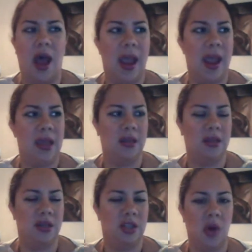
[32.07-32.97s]

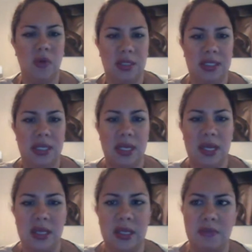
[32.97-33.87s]
I don't
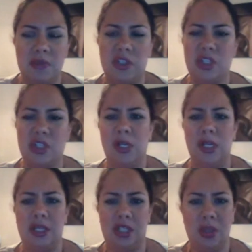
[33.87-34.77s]
see the numbers
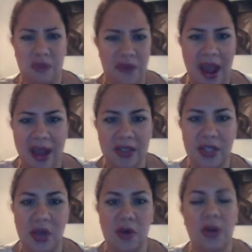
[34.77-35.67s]
dwindling too
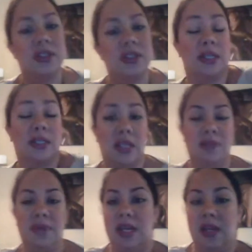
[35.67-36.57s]
fast, so it looks like it's
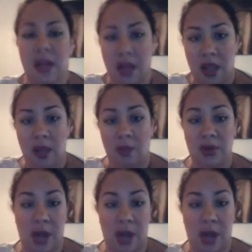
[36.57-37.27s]
going to be